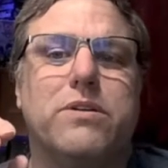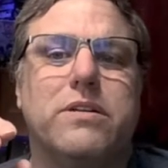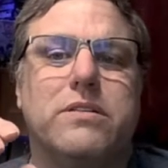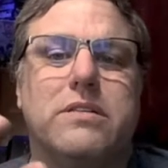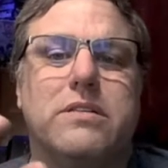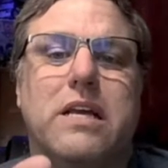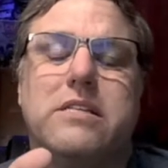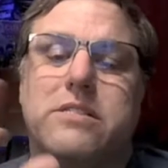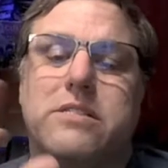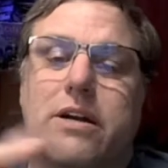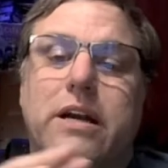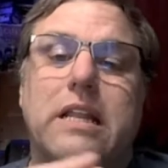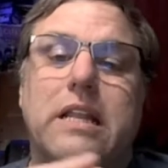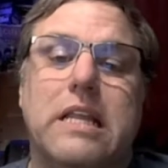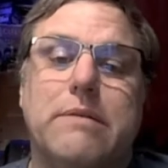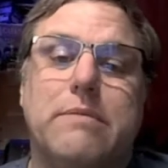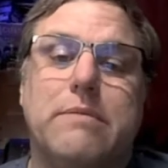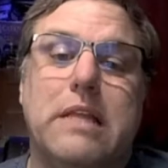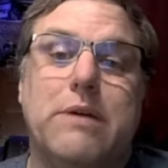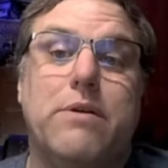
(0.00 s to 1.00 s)
because I started
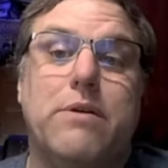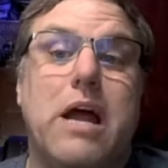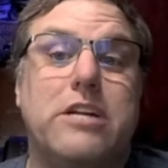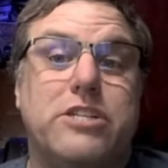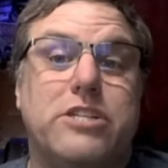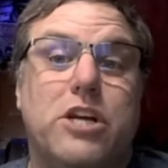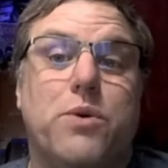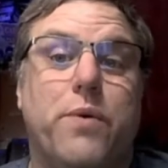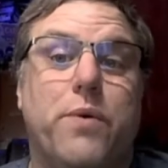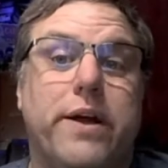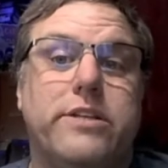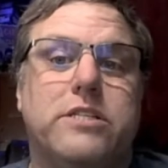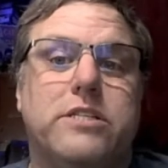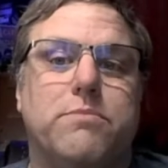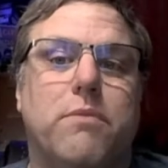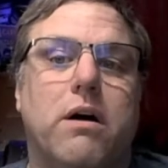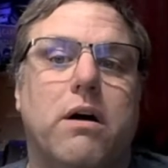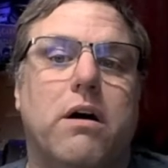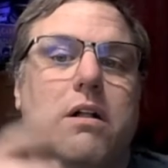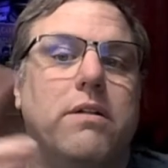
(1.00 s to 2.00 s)
them when they were actually quite
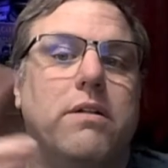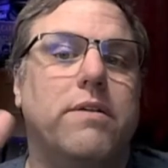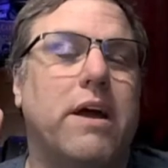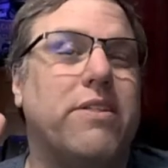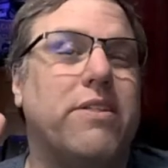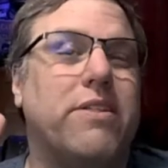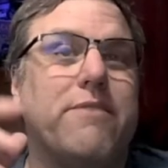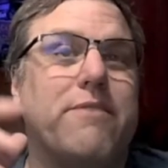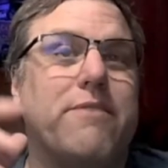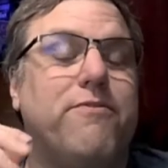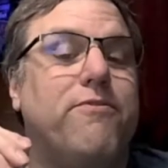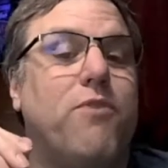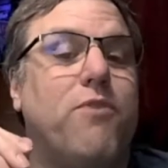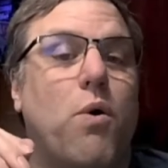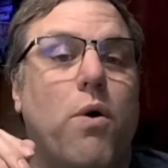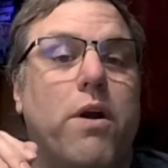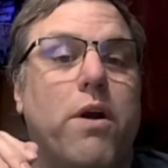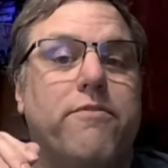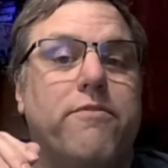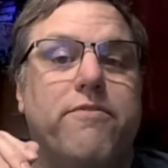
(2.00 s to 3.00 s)
small, I think
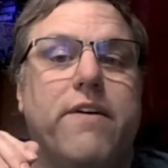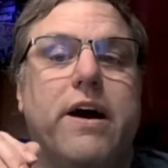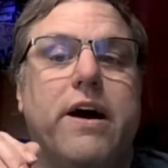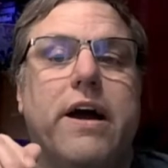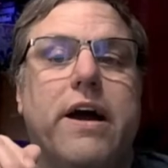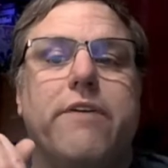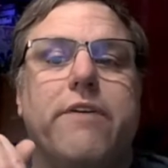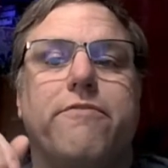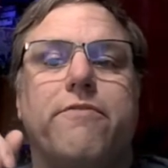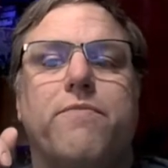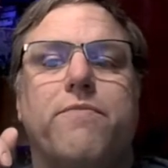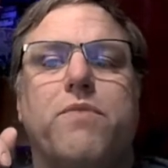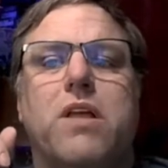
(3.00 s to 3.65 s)
4 and 5.